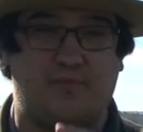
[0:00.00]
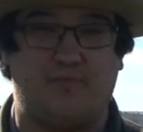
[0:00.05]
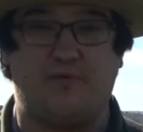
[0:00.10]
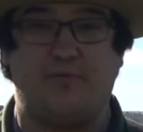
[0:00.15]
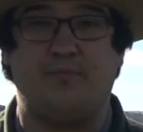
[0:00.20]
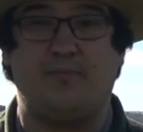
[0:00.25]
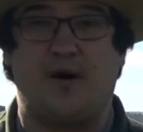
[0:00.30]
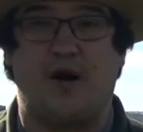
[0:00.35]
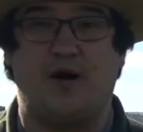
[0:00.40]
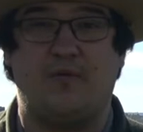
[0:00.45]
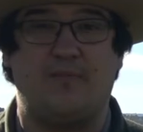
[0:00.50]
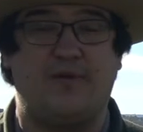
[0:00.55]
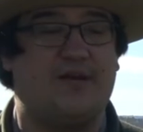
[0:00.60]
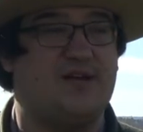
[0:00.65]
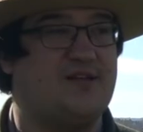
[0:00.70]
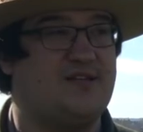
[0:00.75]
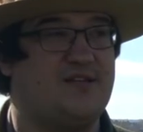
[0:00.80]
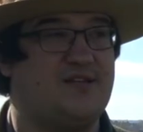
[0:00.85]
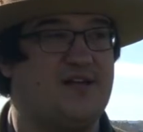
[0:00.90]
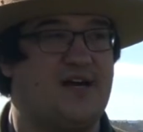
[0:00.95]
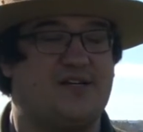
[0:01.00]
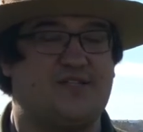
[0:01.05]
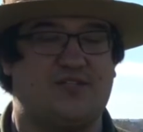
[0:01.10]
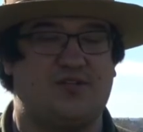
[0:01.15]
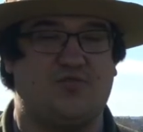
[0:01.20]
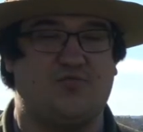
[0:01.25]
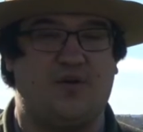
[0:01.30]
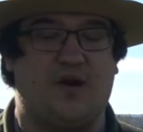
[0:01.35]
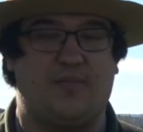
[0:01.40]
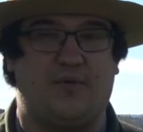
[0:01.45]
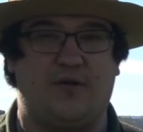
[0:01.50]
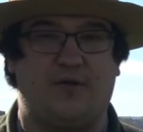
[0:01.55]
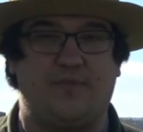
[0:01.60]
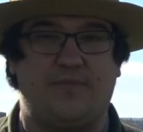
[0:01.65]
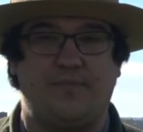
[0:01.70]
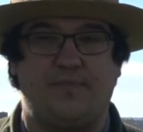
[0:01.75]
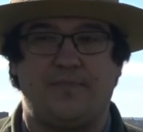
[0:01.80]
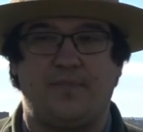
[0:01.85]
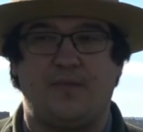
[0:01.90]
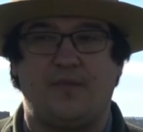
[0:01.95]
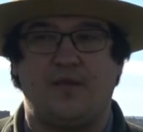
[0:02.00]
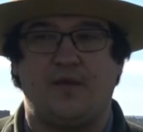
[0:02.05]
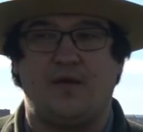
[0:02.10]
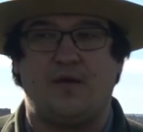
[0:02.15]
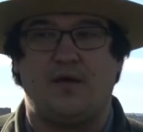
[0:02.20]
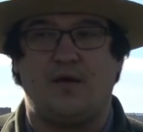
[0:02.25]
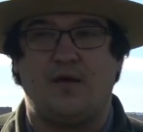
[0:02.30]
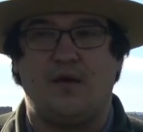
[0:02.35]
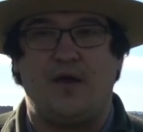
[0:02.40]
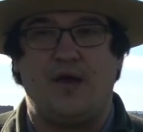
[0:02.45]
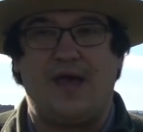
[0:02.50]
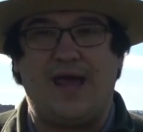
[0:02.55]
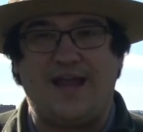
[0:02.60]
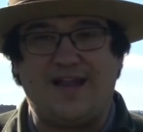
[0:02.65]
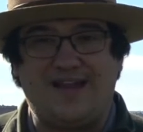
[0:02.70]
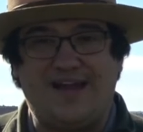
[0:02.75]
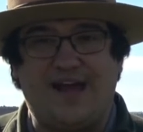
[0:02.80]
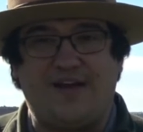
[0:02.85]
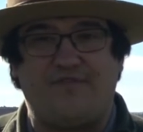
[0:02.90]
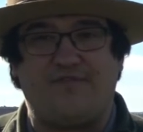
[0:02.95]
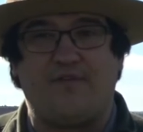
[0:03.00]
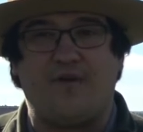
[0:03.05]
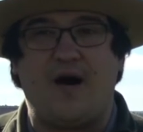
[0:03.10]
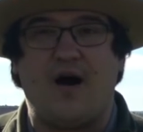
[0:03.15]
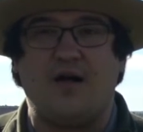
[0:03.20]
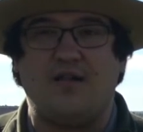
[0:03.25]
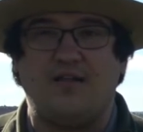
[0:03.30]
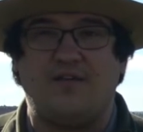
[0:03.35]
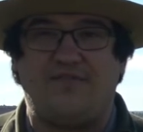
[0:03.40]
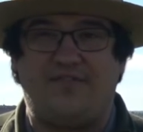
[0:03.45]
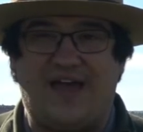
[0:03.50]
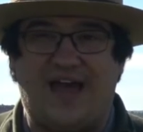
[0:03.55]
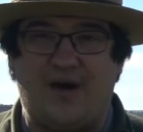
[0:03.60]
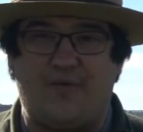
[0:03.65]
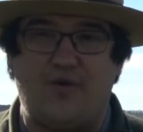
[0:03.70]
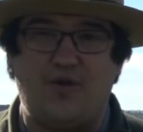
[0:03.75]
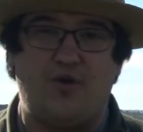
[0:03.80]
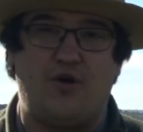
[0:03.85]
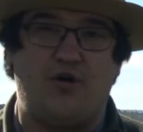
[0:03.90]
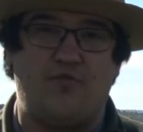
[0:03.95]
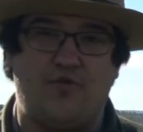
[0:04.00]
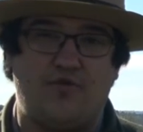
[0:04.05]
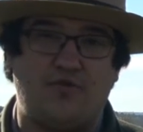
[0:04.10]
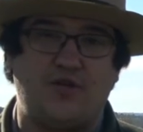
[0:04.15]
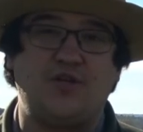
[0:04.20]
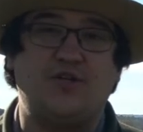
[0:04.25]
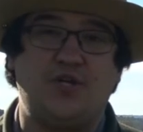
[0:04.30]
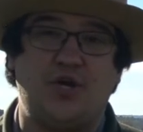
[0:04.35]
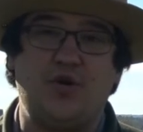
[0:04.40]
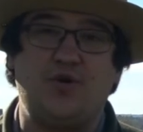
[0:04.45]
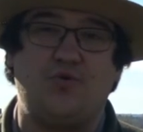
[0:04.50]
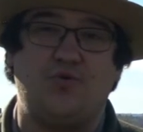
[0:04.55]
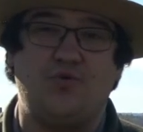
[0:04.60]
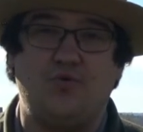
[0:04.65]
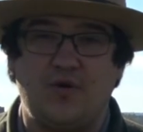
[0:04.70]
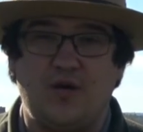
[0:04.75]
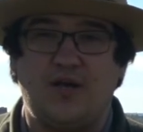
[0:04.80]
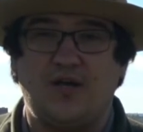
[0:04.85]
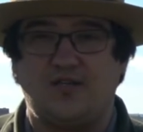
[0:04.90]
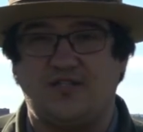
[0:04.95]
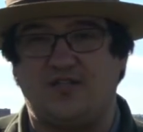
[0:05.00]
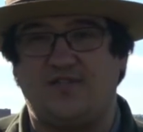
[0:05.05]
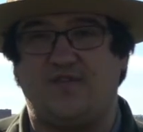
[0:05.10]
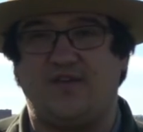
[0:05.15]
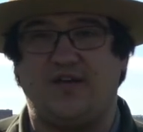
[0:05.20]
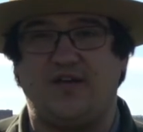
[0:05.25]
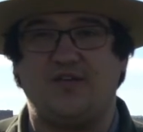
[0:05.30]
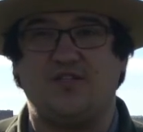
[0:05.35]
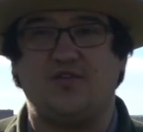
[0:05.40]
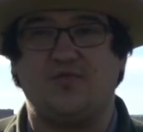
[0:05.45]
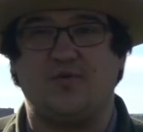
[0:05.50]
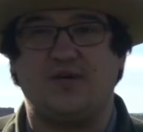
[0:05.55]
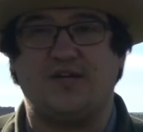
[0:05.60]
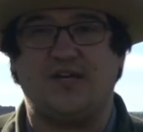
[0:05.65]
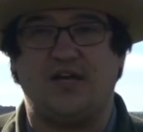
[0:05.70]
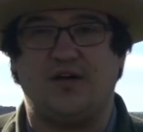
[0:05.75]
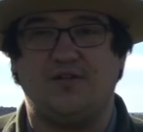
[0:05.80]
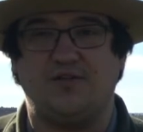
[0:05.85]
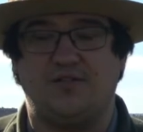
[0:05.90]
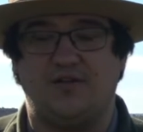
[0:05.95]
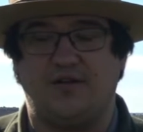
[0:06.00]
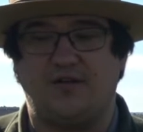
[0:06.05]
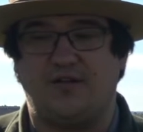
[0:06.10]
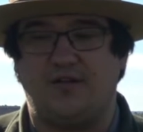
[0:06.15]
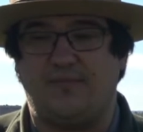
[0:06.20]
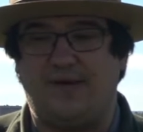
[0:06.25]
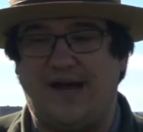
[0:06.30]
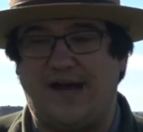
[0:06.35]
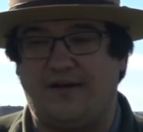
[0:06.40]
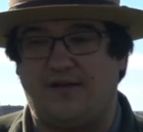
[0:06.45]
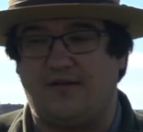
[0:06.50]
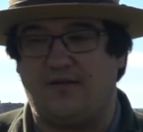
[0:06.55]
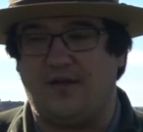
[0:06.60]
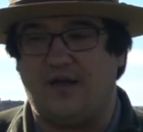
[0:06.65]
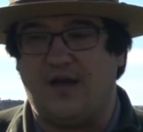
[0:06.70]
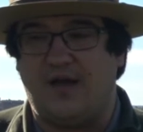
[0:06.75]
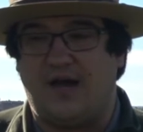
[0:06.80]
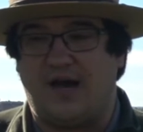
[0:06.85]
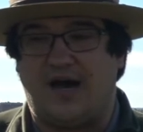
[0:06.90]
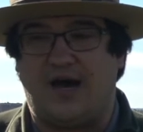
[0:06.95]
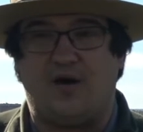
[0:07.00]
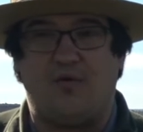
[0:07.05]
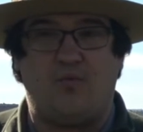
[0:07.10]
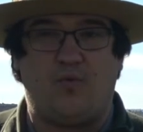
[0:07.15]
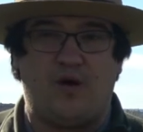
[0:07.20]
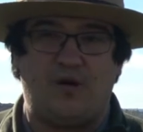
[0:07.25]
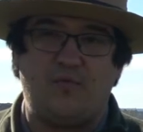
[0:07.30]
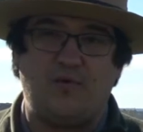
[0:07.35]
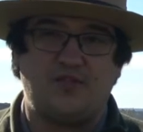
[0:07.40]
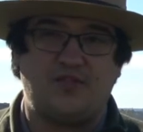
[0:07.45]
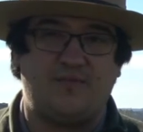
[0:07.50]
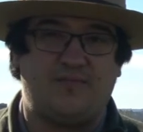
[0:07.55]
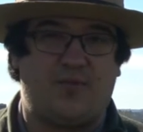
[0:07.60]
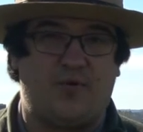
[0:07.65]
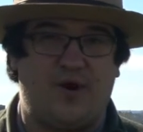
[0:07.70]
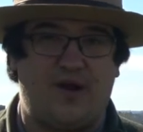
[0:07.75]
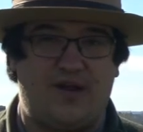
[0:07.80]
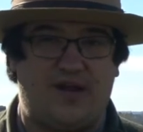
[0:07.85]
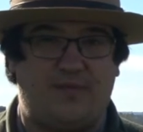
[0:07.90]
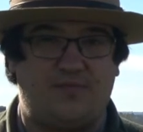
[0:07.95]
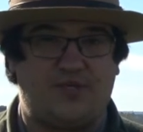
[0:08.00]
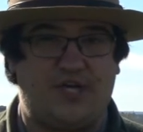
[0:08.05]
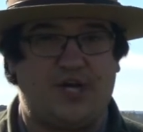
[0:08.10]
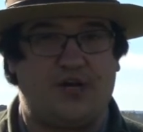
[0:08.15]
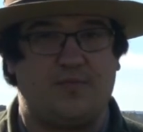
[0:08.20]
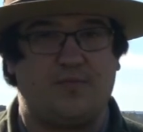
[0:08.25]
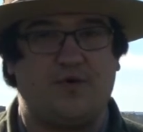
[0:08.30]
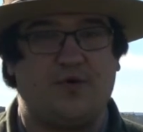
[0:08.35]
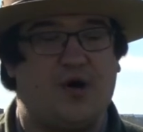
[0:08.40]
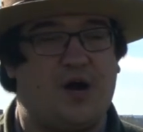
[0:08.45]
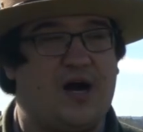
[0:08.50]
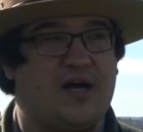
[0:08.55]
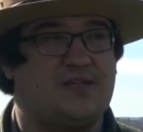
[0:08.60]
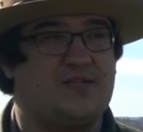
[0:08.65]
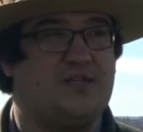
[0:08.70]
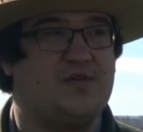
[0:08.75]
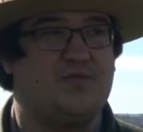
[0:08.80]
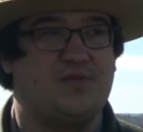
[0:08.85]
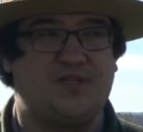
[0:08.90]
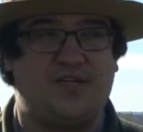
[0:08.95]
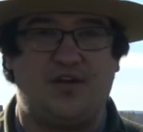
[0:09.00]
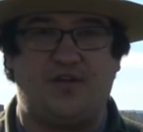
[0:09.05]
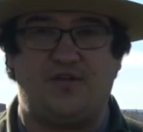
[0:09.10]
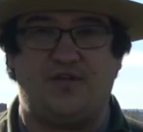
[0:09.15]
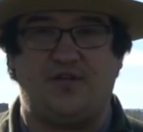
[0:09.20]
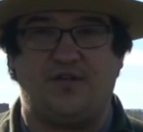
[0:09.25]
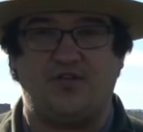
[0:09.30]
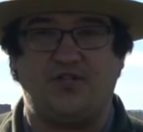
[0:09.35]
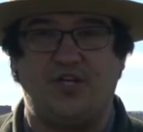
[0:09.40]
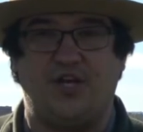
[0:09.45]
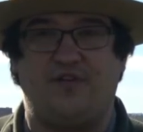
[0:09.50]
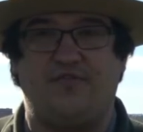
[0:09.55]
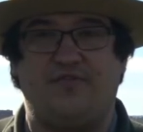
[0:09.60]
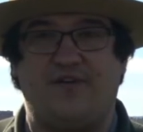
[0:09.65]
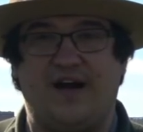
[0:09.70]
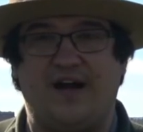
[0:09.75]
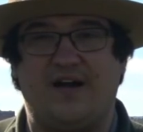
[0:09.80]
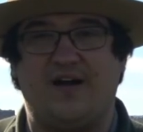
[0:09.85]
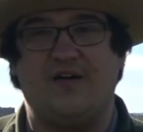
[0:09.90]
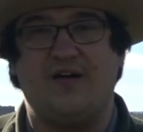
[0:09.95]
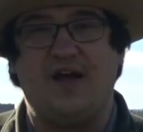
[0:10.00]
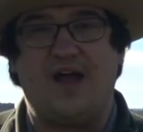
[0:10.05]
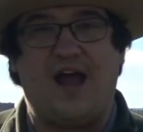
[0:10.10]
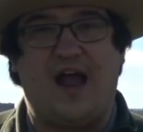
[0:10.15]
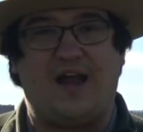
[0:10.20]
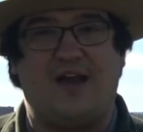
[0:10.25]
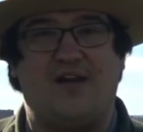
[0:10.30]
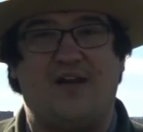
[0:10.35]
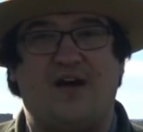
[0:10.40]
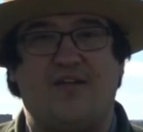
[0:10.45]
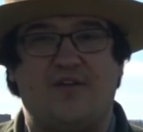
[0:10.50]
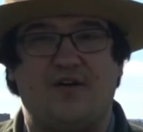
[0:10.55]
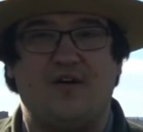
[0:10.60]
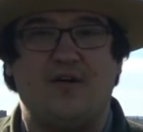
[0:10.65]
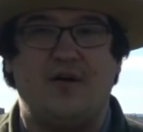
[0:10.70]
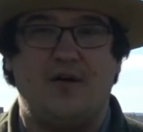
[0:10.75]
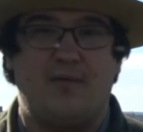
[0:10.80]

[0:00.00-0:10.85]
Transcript: bombarded into dust and rubble. And yet, for all of that, we know of only two civilians who were killed during the battle. Uh, one was a boy named Jacob Grotz, who was killed in the shell fire, and another,